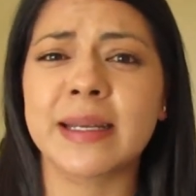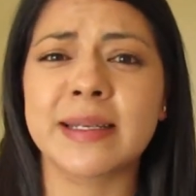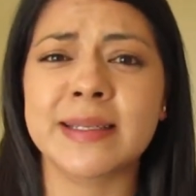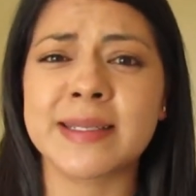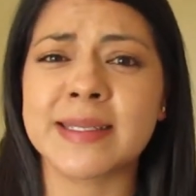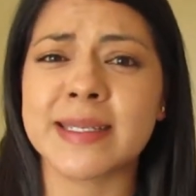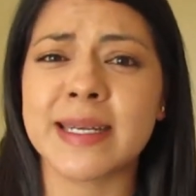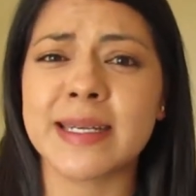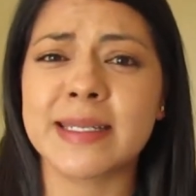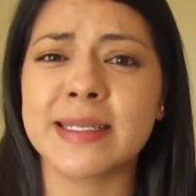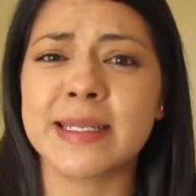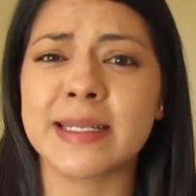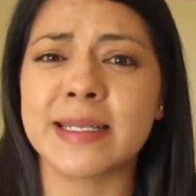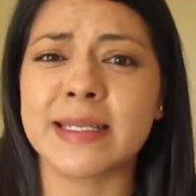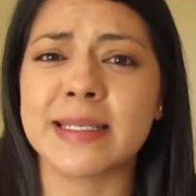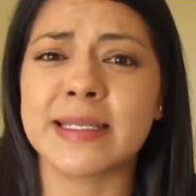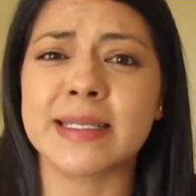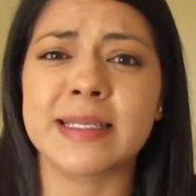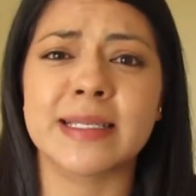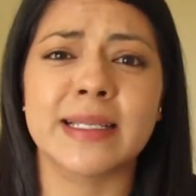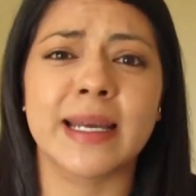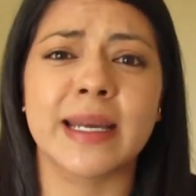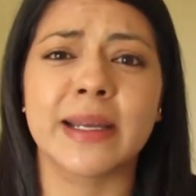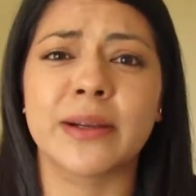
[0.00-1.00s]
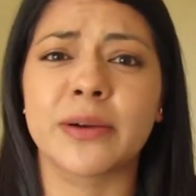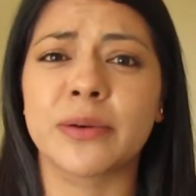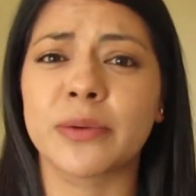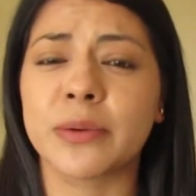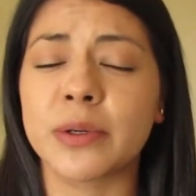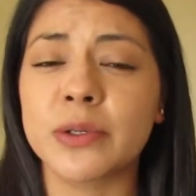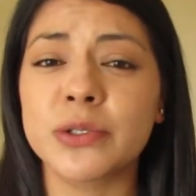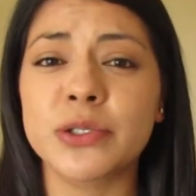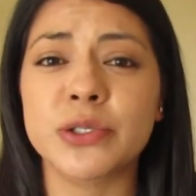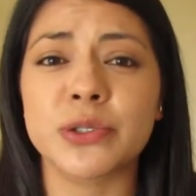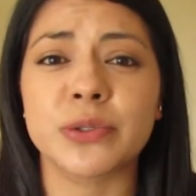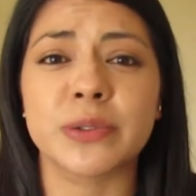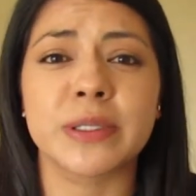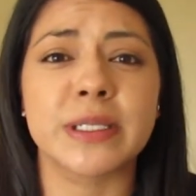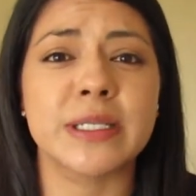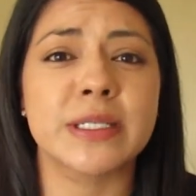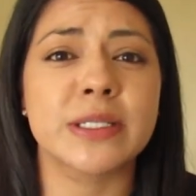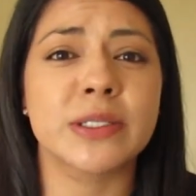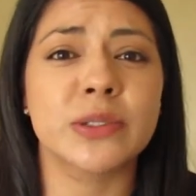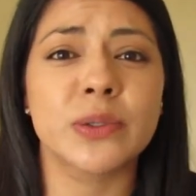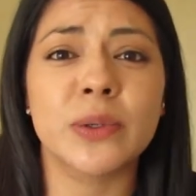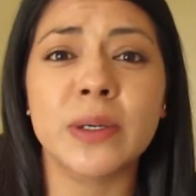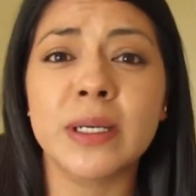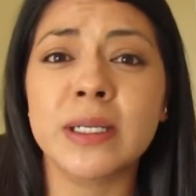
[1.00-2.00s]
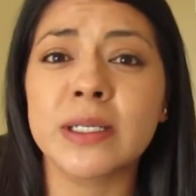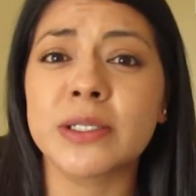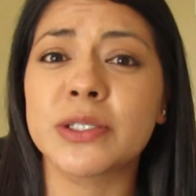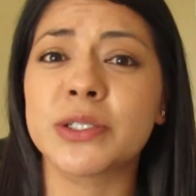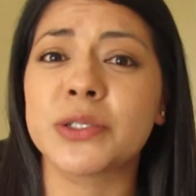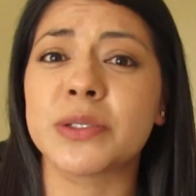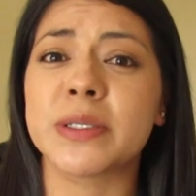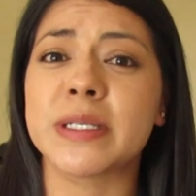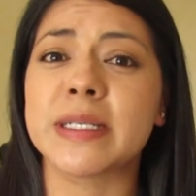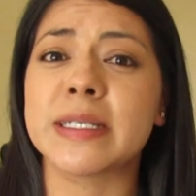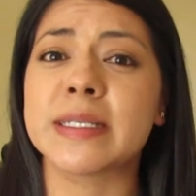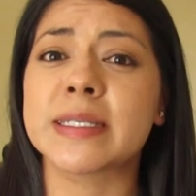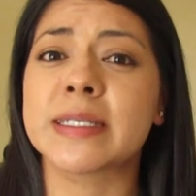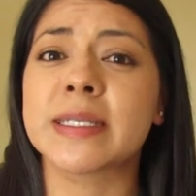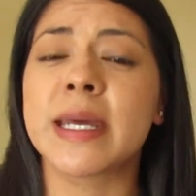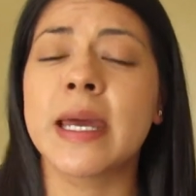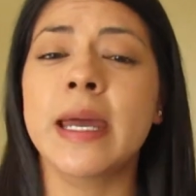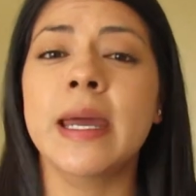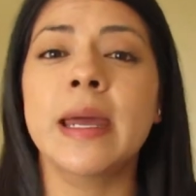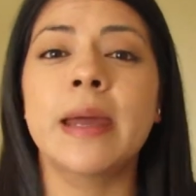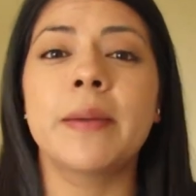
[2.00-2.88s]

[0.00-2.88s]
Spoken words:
necessities like groceries, toiletries,